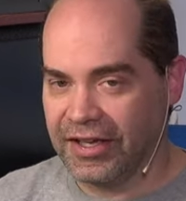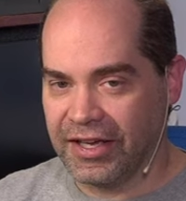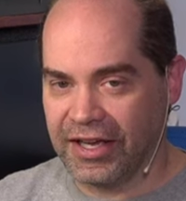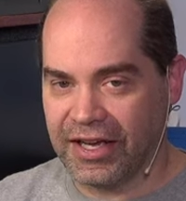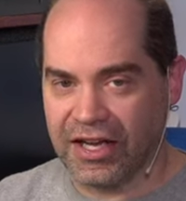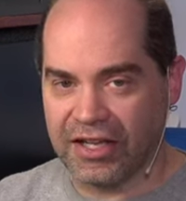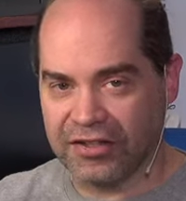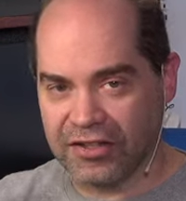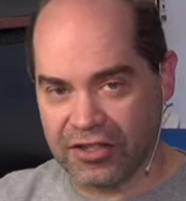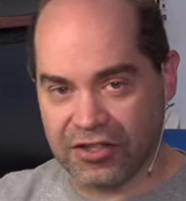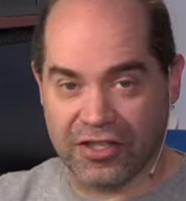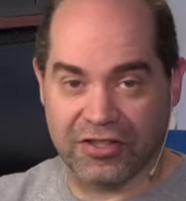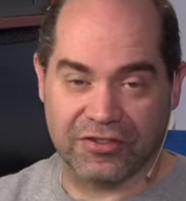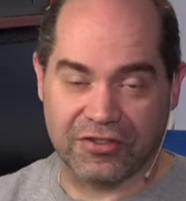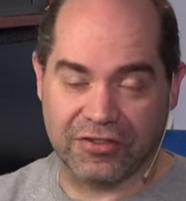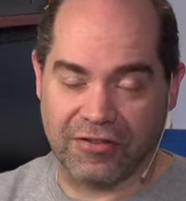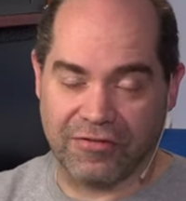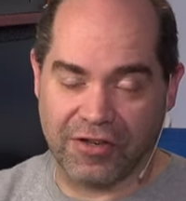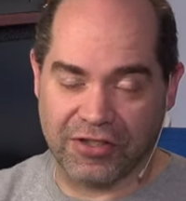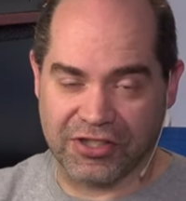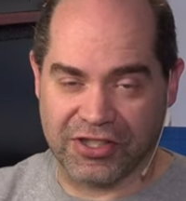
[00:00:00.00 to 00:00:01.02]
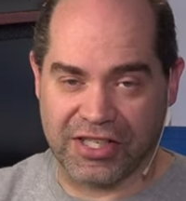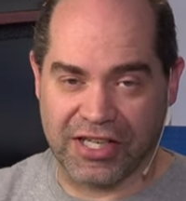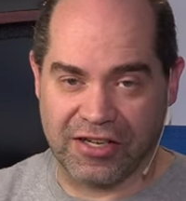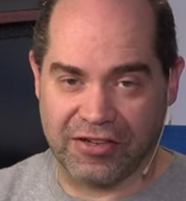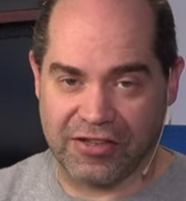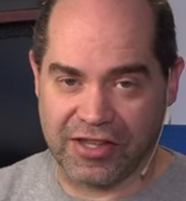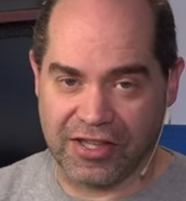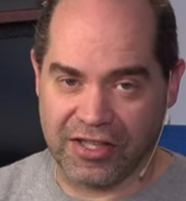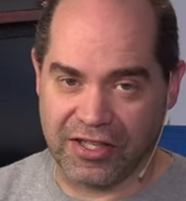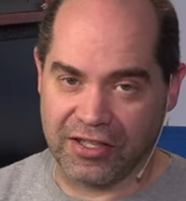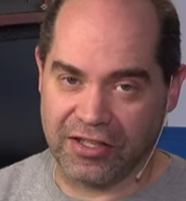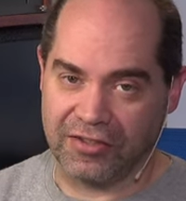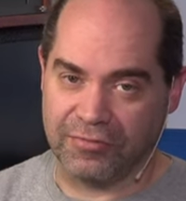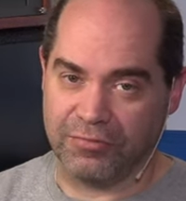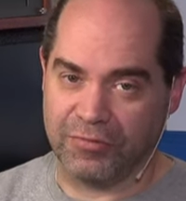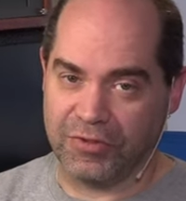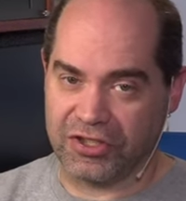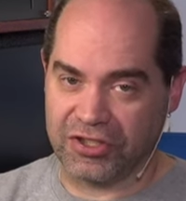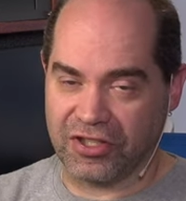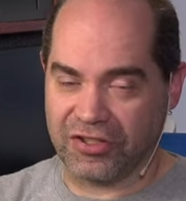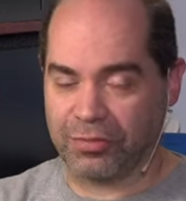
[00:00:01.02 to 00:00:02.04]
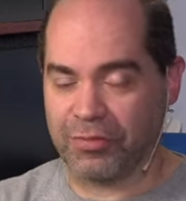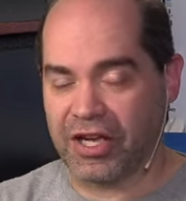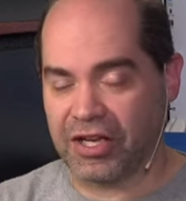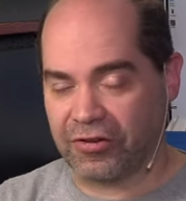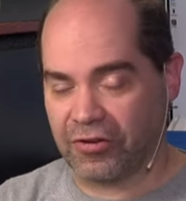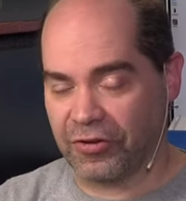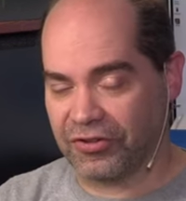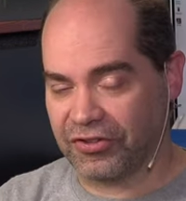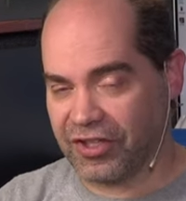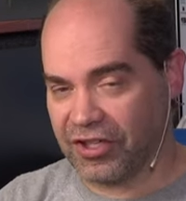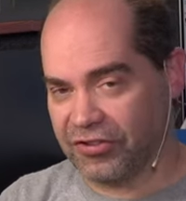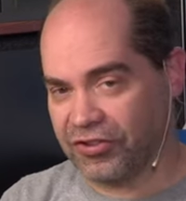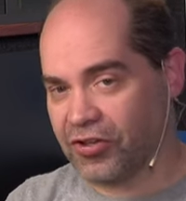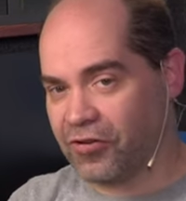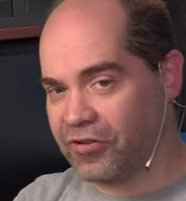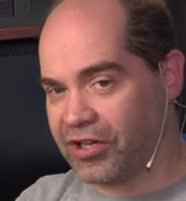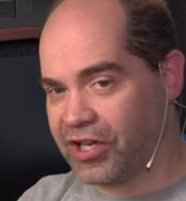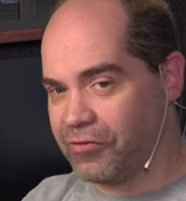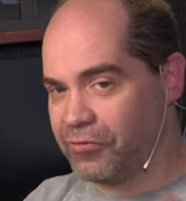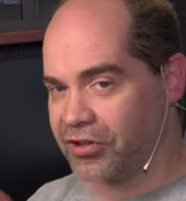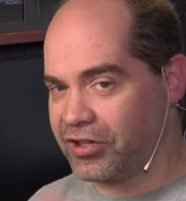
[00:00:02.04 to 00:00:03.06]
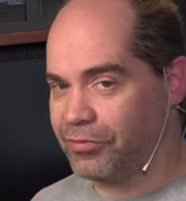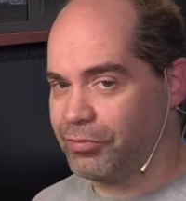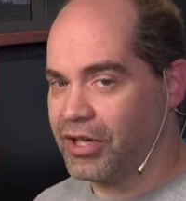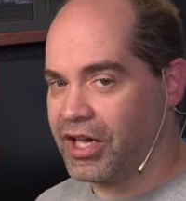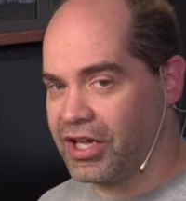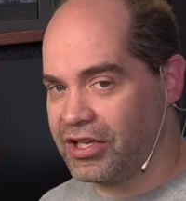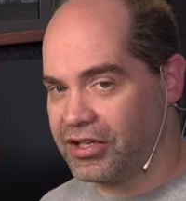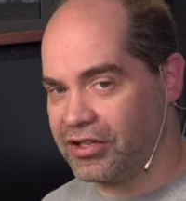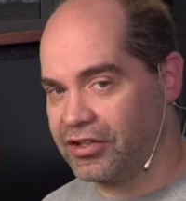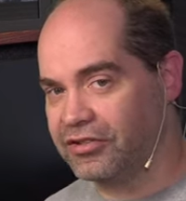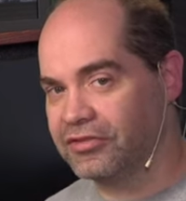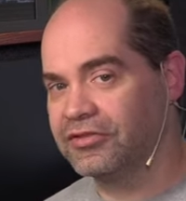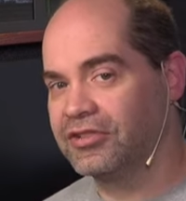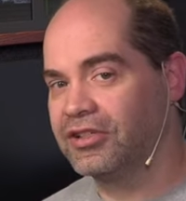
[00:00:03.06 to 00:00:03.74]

And the additional functionality that you get with JustMacros that you don't get with Companion,